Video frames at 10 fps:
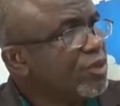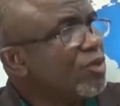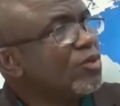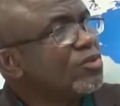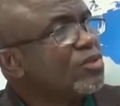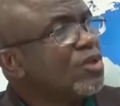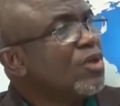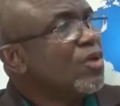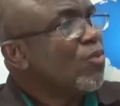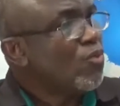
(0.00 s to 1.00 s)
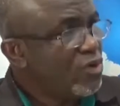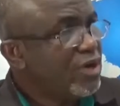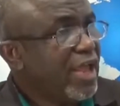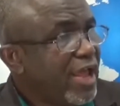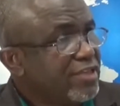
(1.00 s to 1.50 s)
Because
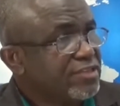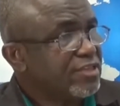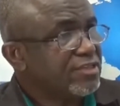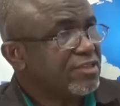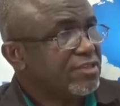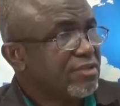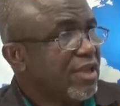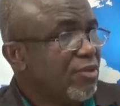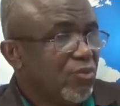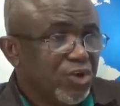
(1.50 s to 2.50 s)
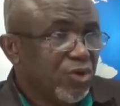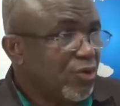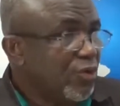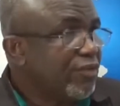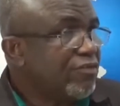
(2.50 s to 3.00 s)
word has it, and we don't
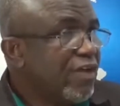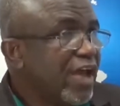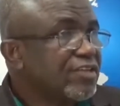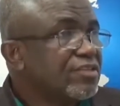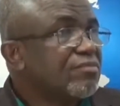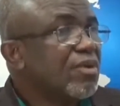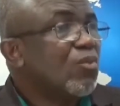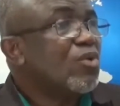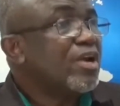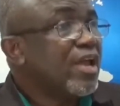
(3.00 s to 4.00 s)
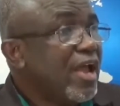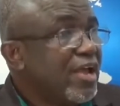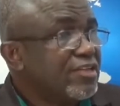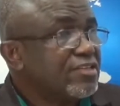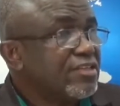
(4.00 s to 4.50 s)
know the facts, but word
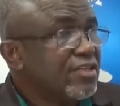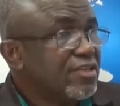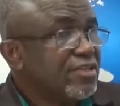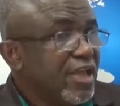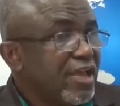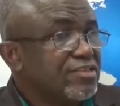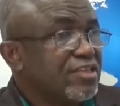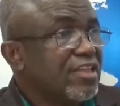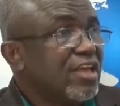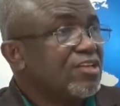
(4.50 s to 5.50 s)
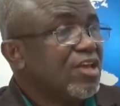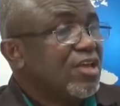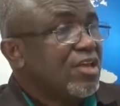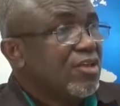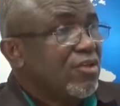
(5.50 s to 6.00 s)
has it that
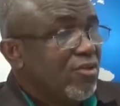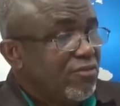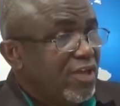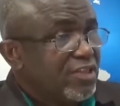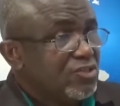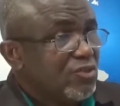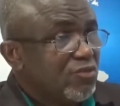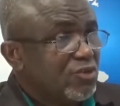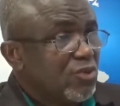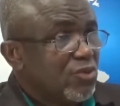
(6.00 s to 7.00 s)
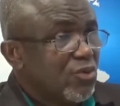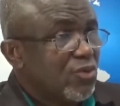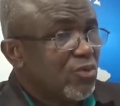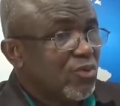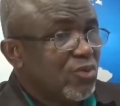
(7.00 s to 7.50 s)
your father's
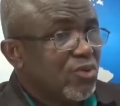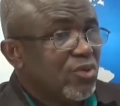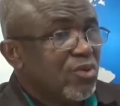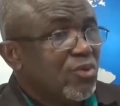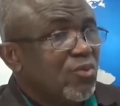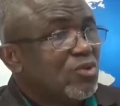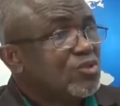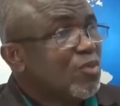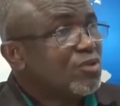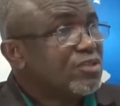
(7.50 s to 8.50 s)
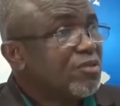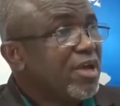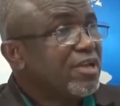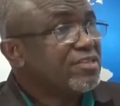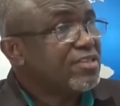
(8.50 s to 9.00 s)
overthrow was sponsored
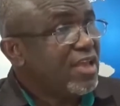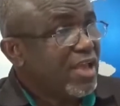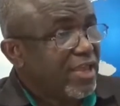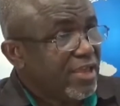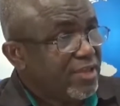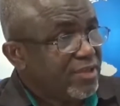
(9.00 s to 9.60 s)
by the CIA.